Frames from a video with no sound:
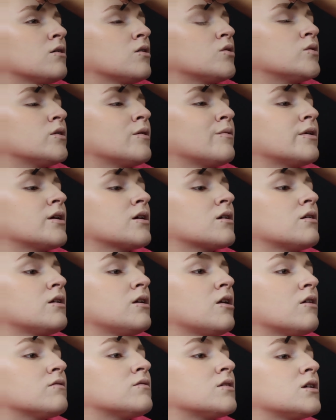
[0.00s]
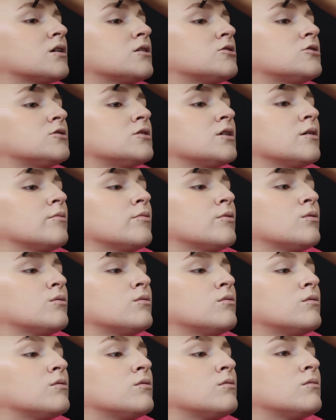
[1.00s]
Well, I want to clean off the kitchen table.
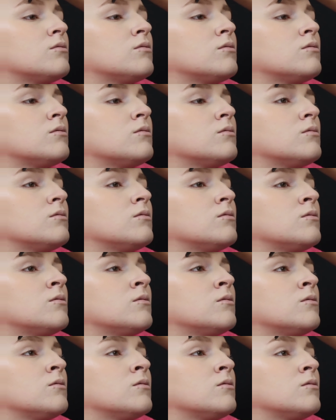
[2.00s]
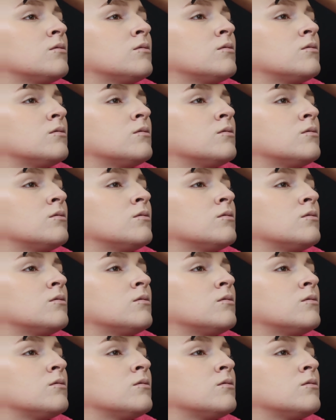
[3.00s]
Oh yeah.